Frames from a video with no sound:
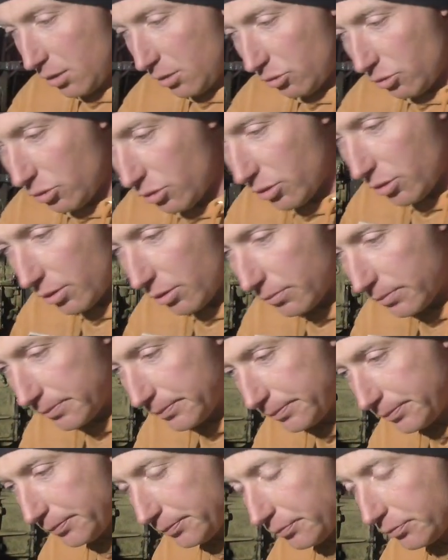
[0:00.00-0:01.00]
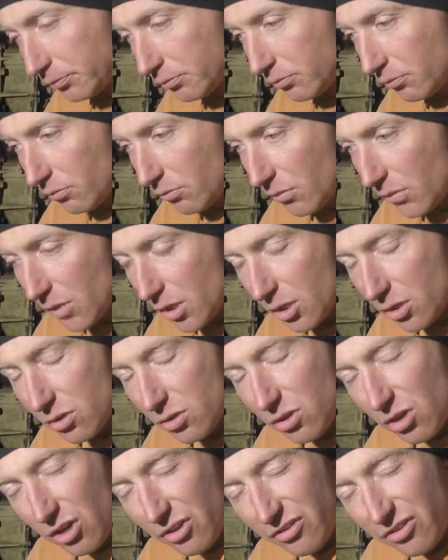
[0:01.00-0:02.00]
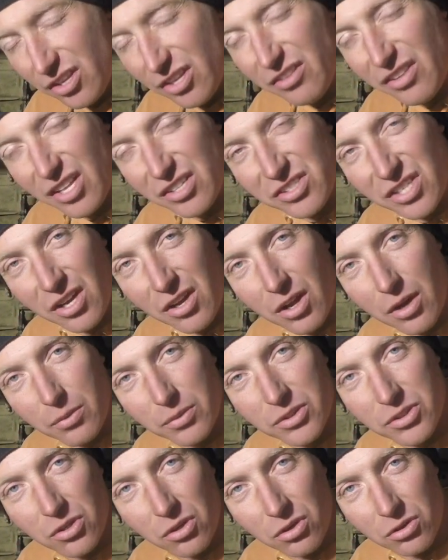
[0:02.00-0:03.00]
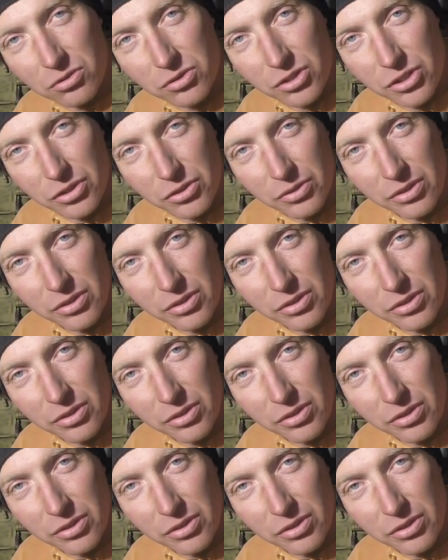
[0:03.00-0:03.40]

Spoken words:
You know, I think that's how I would talk to you,